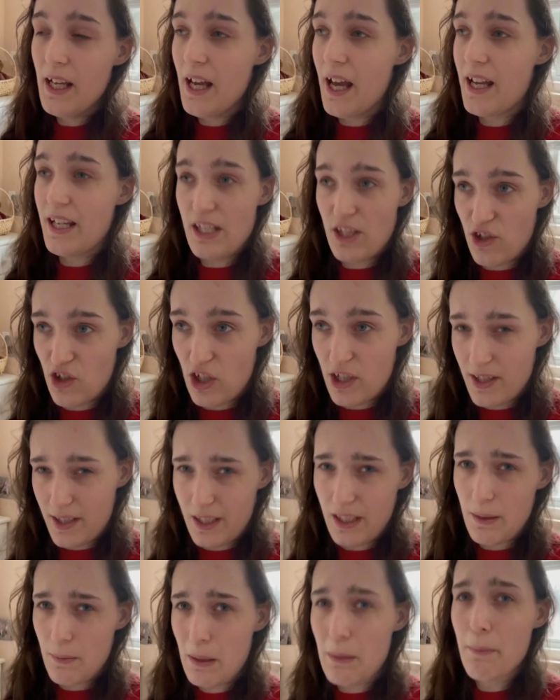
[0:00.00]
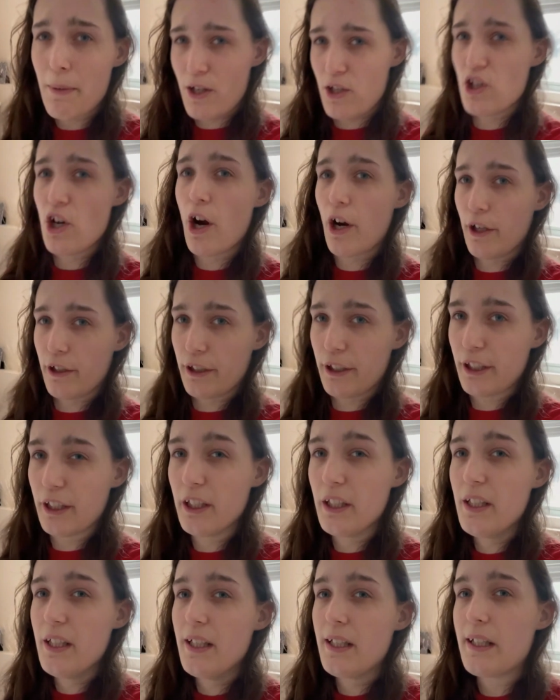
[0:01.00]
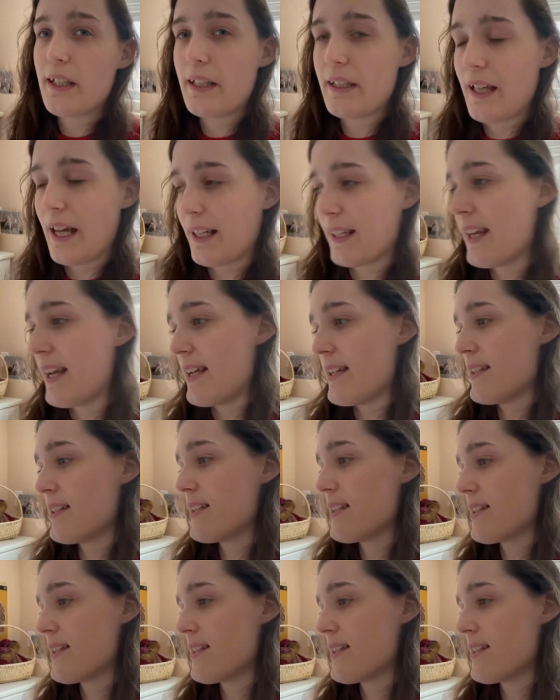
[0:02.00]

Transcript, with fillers: and it's just gonna be much harder in that case.